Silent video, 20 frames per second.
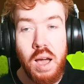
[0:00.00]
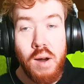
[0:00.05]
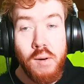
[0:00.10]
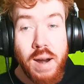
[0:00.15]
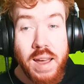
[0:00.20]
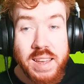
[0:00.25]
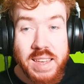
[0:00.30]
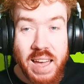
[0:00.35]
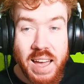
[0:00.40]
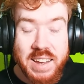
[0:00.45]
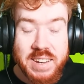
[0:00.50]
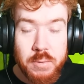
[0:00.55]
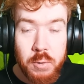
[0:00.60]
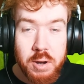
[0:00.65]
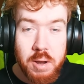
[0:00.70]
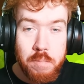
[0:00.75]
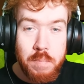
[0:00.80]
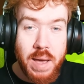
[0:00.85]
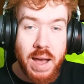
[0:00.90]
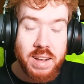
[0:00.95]
Alright guys,
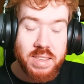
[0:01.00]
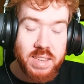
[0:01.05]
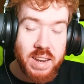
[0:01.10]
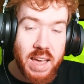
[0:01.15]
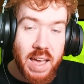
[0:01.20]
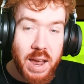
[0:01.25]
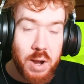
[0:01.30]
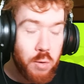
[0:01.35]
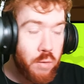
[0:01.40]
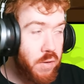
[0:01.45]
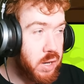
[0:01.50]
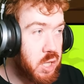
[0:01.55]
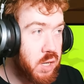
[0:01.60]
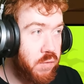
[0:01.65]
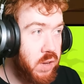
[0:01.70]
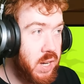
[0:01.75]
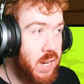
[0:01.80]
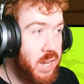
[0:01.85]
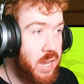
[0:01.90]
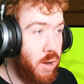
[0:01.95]
welcome back to the Idle Adventure
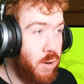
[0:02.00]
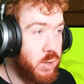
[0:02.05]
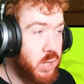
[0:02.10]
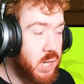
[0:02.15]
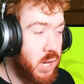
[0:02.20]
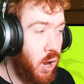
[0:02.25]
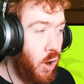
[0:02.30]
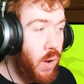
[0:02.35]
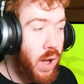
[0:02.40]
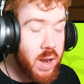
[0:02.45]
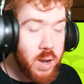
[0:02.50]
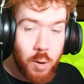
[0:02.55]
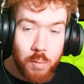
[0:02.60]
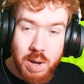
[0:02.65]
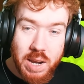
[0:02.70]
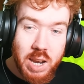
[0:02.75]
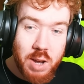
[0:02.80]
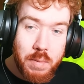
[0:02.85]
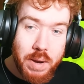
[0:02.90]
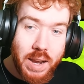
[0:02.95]
video. So I know I'm
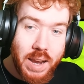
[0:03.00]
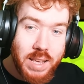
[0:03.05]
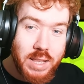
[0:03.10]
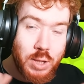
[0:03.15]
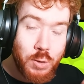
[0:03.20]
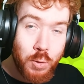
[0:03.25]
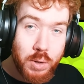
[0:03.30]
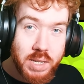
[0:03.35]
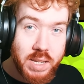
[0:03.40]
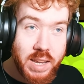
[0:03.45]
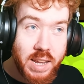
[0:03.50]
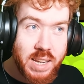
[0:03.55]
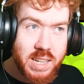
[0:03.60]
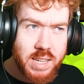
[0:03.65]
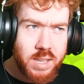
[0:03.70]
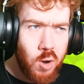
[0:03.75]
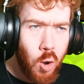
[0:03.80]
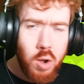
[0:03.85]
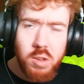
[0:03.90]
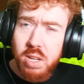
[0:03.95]
a little bit late towards this,
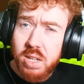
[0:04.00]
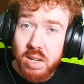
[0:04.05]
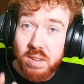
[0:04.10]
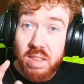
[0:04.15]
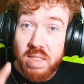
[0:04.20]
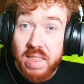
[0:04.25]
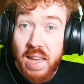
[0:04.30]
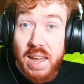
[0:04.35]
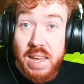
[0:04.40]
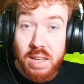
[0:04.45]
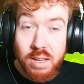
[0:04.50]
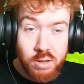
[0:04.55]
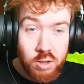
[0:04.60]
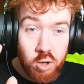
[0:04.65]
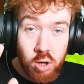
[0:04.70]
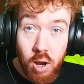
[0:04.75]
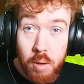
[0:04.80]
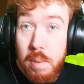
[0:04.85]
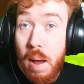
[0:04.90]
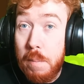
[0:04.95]
not in terms of the day,
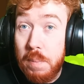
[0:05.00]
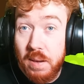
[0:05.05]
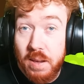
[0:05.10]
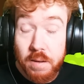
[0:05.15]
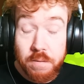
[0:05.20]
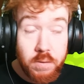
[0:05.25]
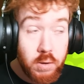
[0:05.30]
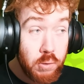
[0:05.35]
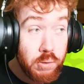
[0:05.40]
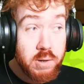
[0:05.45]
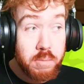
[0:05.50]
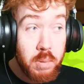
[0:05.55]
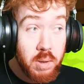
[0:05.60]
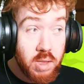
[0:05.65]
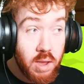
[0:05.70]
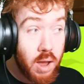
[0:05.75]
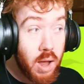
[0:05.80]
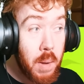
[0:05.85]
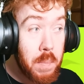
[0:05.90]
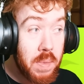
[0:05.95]
you lot might be confused, but
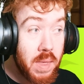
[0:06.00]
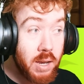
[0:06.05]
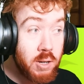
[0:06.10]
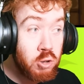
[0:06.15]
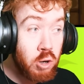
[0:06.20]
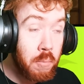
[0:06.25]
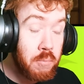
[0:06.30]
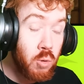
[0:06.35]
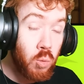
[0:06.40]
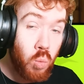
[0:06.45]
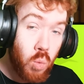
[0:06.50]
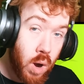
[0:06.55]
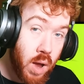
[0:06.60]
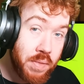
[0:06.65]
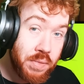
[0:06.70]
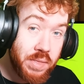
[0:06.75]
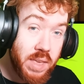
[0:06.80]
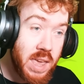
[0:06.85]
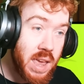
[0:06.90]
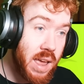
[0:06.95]
the update dropped
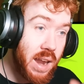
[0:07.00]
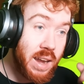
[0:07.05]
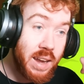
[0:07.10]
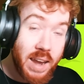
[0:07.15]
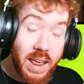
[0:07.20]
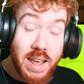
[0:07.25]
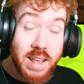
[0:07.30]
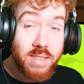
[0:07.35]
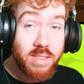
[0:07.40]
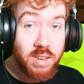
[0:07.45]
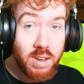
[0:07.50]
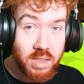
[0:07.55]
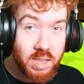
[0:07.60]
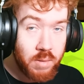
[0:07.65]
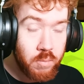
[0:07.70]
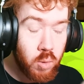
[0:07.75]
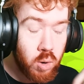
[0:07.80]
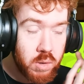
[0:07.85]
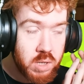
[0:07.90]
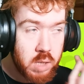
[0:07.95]
one day later
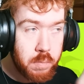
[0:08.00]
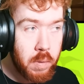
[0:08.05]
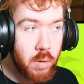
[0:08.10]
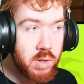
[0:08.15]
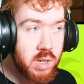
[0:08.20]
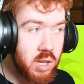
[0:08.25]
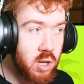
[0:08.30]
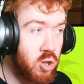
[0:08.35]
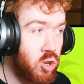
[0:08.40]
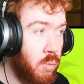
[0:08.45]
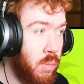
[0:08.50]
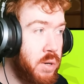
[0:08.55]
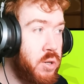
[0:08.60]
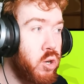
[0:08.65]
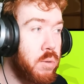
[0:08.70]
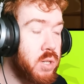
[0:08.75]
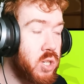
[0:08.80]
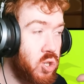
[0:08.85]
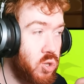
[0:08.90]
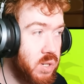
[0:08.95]
than what was supposed to. Normally
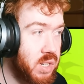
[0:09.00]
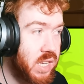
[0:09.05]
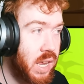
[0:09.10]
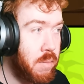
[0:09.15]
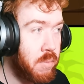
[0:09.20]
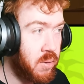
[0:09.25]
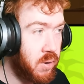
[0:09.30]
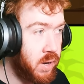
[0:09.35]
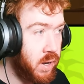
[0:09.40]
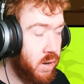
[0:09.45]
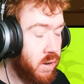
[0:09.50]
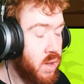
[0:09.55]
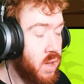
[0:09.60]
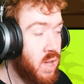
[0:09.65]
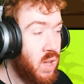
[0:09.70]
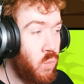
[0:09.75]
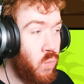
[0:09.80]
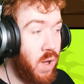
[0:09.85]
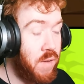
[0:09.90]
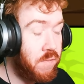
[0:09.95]
drops Tuesday morning,
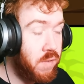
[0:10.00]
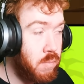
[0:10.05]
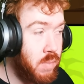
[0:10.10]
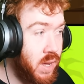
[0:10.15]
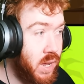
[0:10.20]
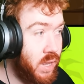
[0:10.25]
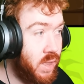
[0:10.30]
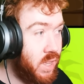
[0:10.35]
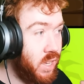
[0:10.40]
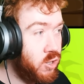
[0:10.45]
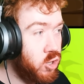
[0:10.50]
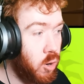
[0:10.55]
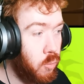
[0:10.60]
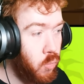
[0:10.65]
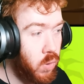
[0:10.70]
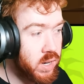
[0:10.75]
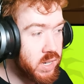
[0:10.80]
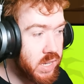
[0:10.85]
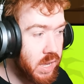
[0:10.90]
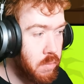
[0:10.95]
where for me it did
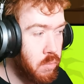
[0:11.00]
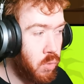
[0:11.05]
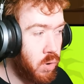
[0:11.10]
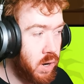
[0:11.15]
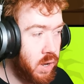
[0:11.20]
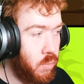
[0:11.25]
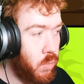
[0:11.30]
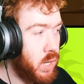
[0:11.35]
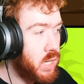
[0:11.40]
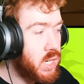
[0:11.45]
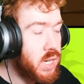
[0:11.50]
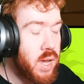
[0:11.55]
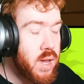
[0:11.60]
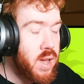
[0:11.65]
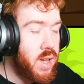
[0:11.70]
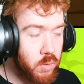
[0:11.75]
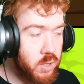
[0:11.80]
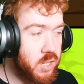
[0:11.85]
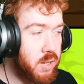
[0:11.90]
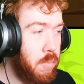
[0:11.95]
drop Wednesday morning, which
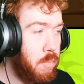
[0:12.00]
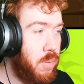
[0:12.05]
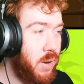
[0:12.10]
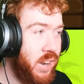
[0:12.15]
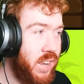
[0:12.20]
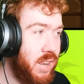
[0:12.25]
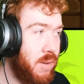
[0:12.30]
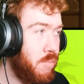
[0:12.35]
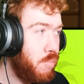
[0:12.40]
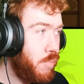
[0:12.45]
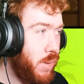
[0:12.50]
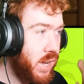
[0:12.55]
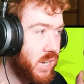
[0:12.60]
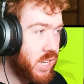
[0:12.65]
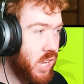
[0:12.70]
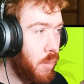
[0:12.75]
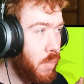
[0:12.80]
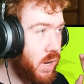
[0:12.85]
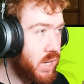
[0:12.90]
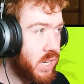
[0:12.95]
completely
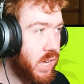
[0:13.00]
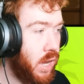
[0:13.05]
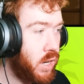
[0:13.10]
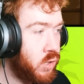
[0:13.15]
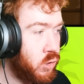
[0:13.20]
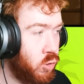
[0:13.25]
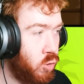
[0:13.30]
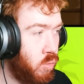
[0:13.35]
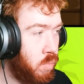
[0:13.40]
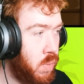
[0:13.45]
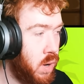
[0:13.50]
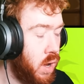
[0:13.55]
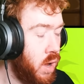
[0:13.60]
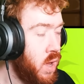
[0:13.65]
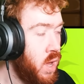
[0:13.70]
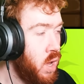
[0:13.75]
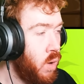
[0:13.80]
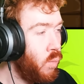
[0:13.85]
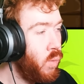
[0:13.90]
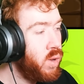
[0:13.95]
messed up my schedule. But
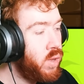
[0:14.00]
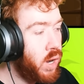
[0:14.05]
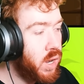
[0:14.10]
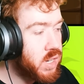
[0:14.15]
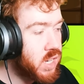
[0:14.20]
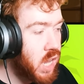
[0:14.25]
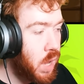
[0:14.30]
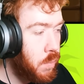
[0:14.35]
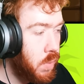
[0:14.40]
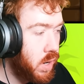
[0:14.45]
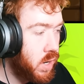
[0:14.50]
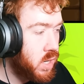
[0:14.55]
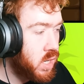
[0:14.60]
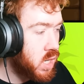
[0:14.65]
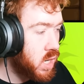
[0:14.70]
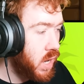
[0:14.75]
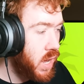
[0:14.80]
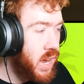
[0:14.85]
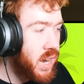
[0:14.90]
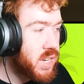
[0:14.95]
we've done our
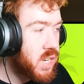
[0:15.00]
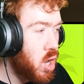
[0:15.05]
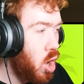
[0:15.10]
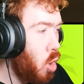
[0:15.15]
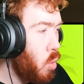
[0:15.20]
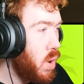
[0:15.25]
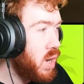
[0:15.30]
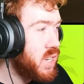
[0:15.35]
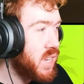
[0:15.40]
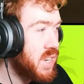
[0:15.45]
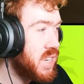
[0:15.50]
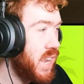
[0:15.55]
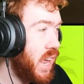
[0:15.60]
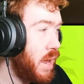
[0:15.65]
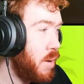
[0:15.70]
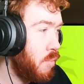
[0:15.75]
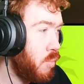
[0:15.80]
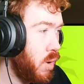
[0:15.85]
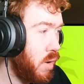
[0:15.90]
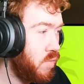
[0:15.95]
summons. It's always the
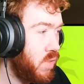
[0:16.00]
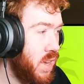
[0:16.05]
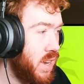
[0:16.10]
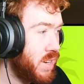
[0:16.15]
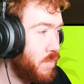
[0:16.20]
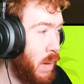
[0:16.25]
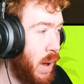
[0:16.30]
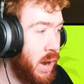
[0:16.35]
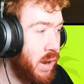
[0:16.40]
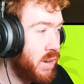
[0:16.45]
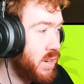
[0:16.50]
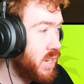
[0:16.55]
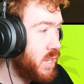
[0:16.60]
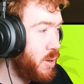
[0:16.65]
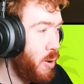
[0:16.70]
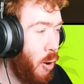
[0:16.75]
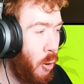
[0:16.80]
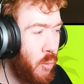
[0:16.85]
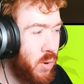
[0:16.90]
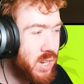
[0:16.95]
same with these banners.
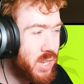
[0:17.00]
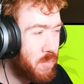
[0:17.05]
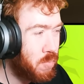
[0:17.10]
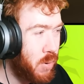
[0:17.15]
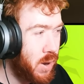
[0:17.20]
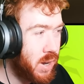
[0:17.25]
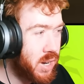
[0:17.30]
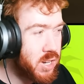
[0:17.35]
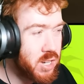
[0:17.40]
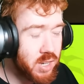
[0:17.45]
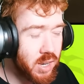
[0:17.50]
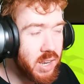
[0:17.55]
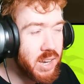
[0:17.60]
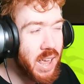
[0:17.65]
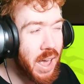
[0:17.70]
You always, because of the